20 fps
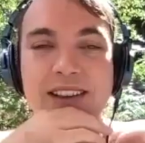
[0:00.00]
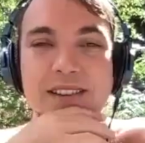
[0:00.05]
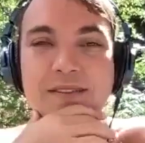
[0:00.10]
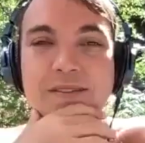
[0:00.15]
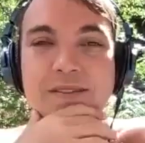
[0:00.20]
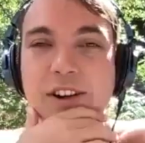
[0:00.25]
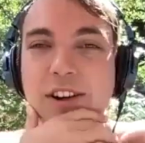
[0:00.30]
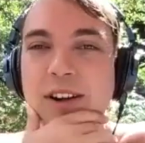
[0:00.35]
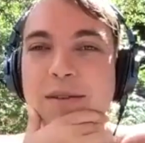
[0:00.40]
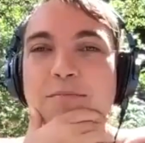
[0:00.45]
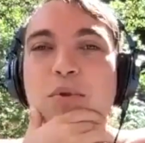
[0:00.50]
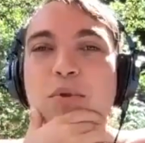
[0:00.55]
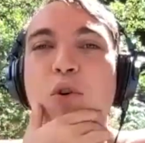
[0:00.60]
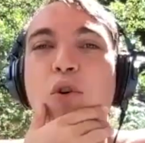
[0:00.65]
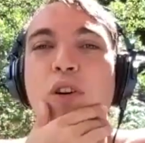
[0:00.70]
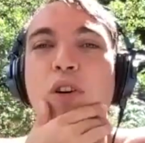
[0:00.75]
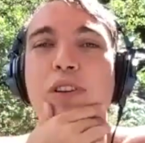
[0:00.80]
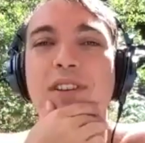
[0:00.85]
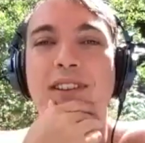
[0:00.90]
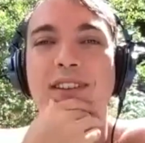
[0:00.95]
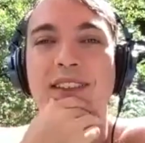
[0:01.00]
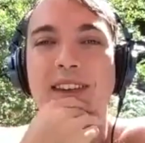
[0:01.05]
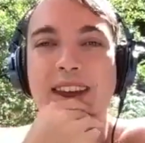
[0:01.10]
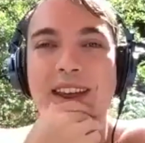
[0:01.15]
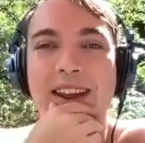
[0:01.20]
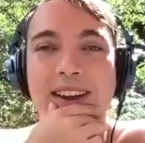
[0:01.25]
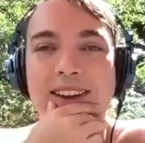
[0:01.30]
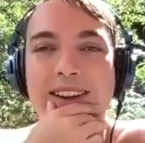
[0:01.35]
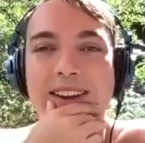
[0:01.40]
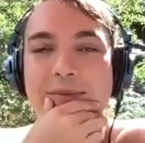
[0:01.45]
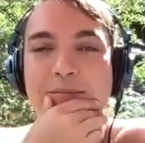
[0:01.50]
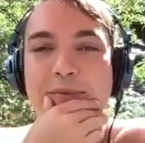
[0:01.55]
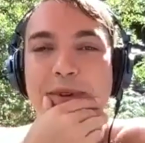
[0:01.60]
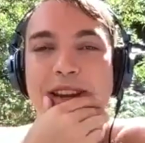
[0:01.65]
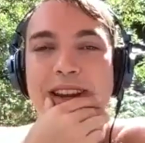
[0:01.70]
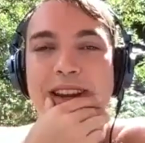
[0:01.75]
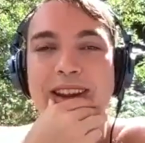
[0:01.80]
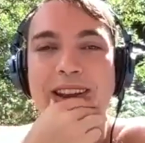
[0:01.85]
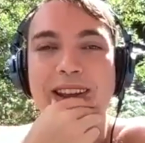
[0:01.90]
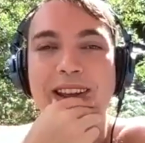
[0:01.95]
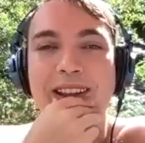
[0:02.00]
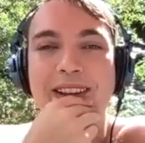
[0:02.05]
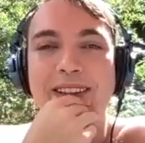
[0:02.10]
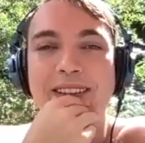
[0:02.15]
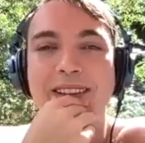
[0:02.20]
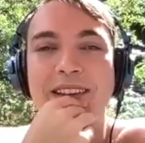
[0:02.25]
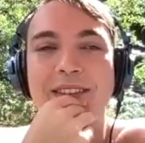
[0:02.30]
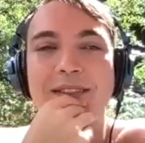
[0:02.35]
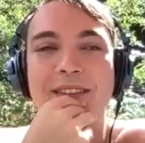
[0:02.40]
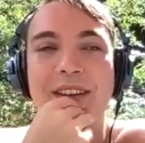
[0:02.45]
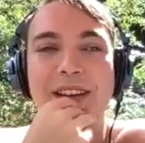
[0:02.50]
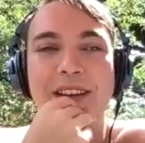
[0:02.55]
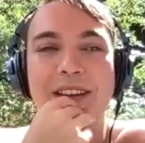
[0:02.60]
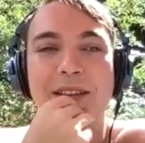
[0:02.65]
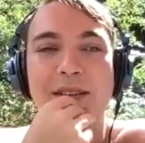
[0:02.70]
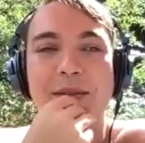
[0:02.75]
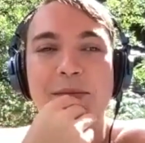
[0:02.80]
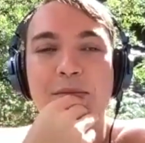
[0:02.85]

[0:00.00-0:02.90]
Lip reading: very important thing of being a living,